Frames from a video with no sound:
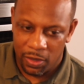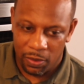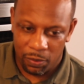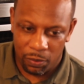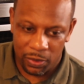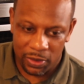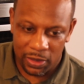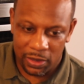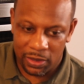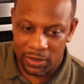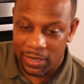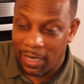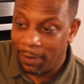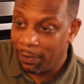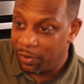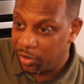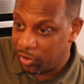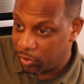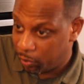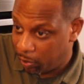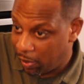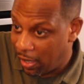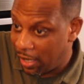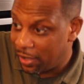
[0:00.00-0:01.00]
was
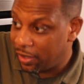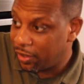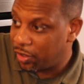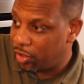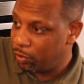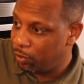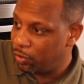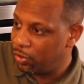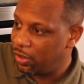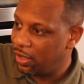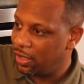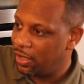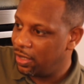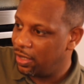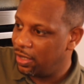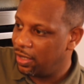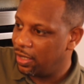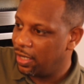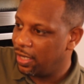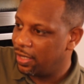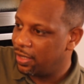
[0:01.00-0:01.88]
established by the community,